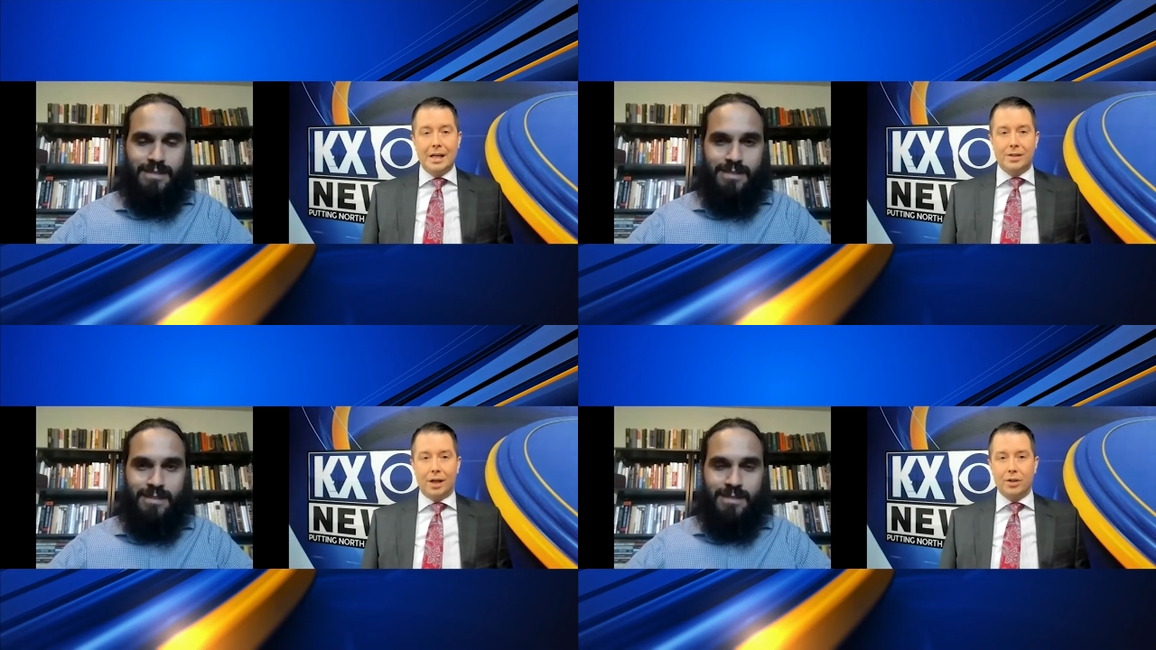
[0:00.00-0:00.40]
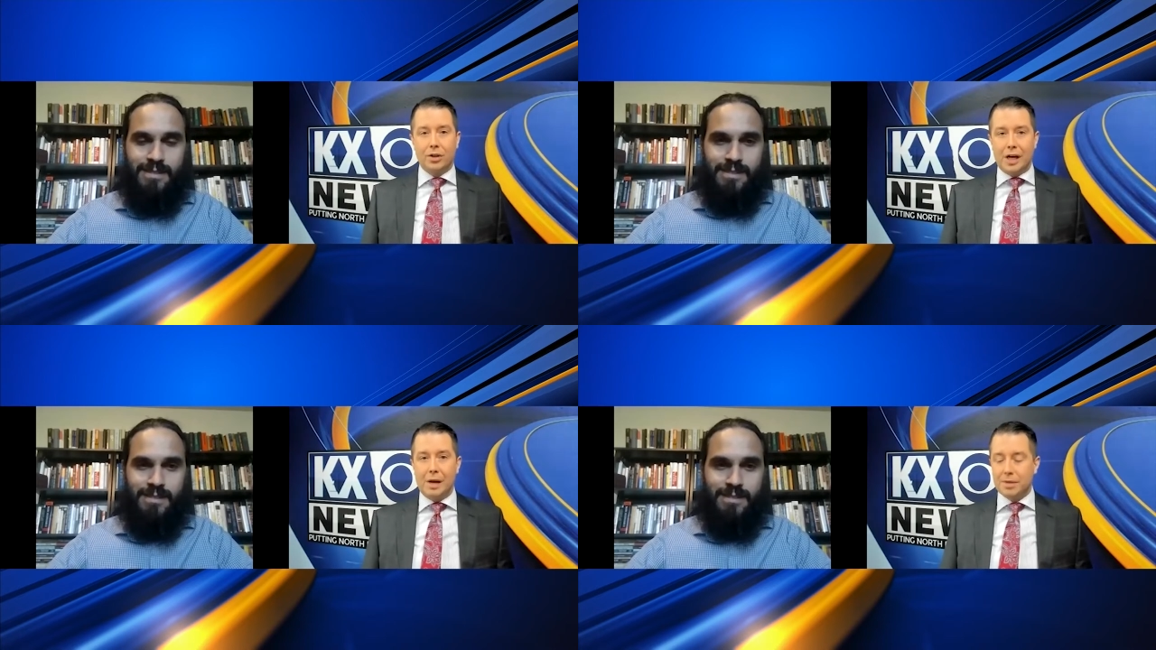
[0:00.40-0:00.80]
Speaker 1: is Dr.
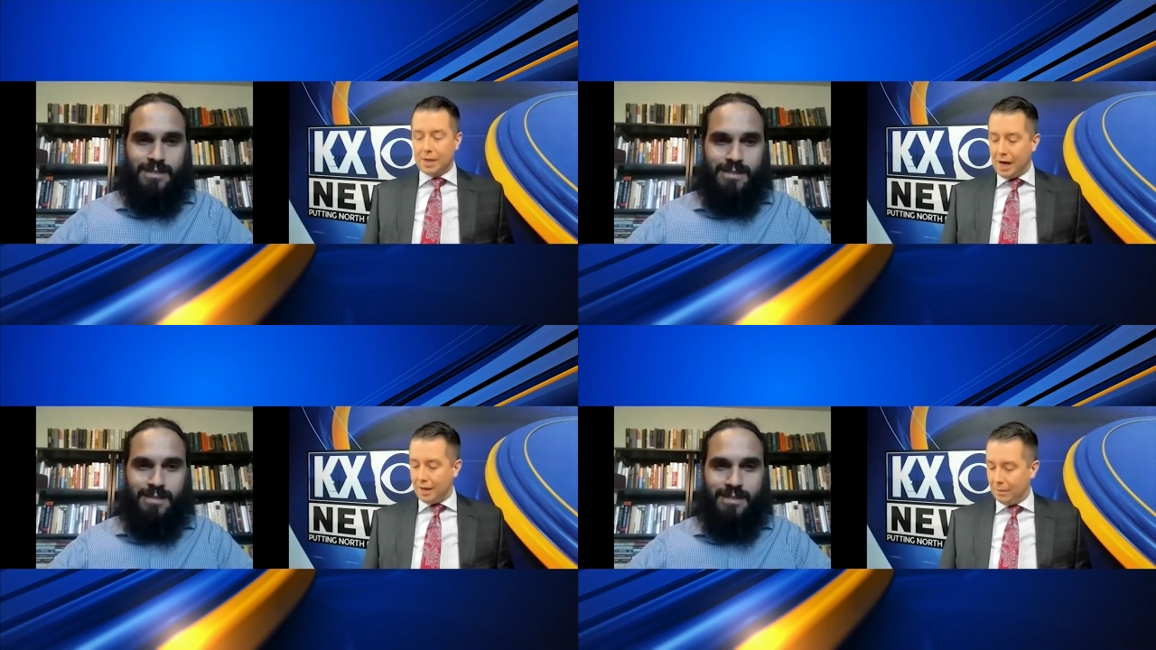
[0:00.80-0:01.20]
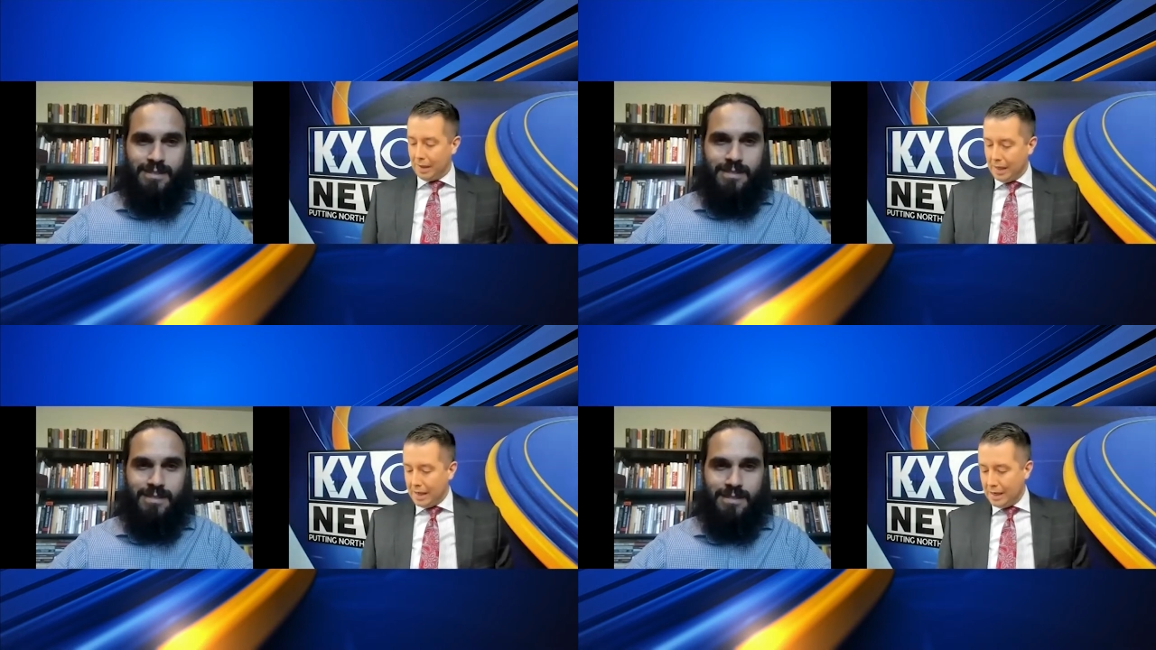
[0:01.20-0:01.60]
James Caton.
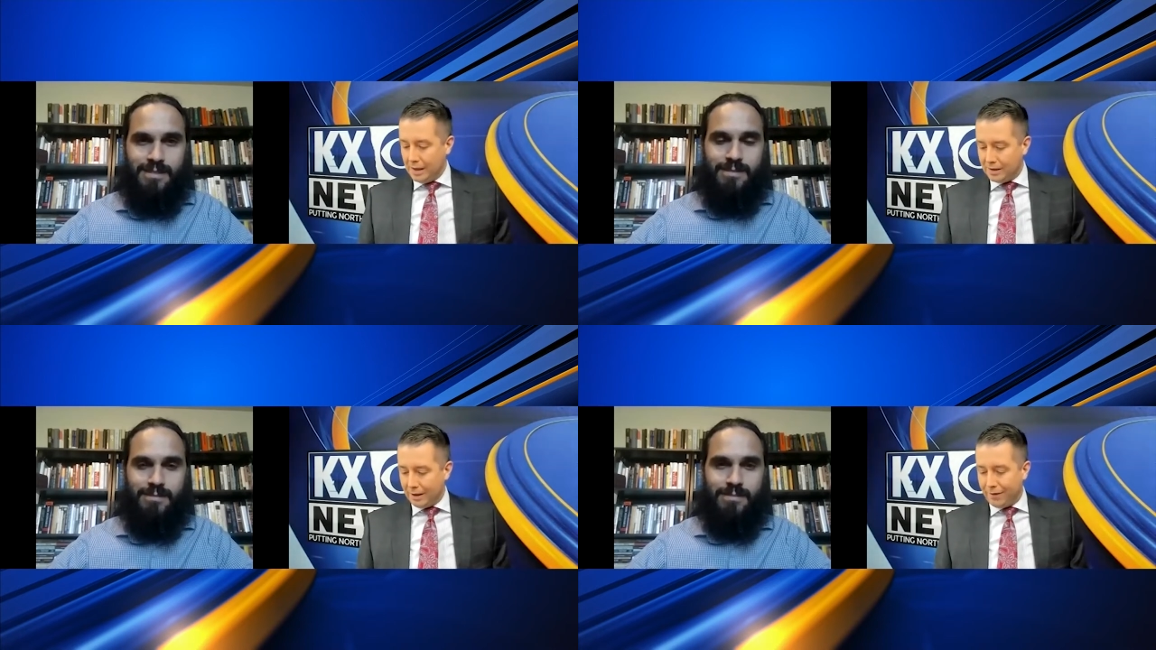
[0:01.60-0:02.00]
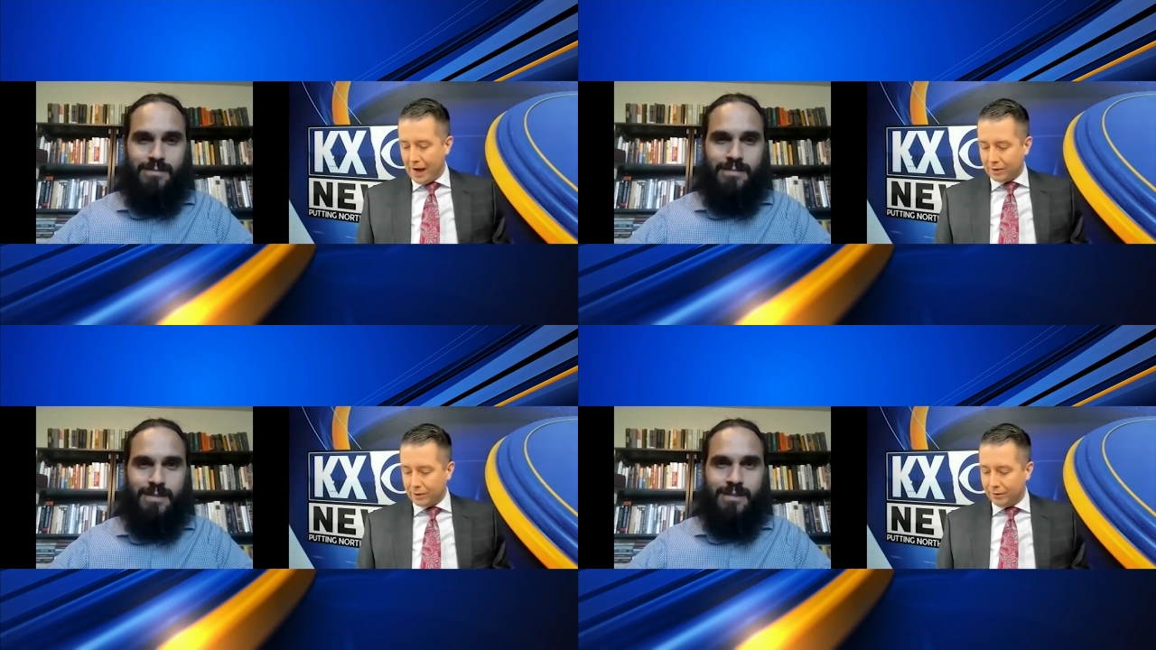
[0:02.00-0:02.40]
He is a
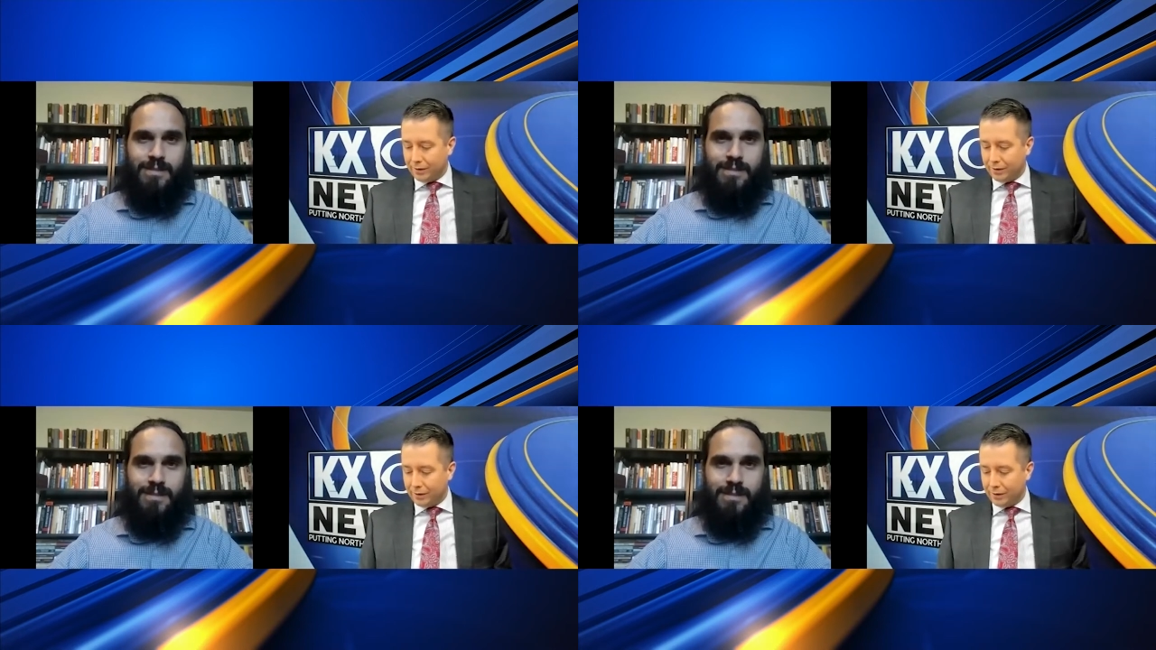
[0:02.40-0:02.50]
faculty